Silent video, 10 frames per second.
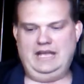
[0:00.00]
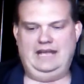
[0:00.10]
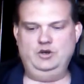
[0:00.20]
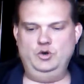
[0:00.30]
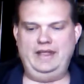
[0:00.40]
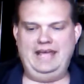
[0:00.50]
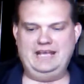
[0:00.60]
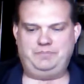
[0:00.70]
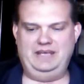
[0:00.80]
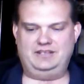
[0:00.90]
And who the
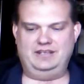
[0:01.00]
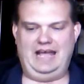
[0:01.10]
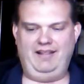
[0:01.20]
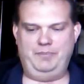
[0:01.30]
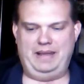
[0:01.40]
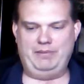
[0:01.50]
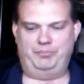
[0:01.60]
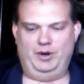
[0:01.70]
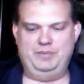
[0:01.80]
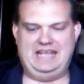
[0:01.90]
heck picked Alabama
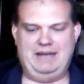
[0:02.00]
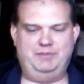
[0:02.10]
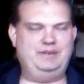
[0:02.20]
Birmingham to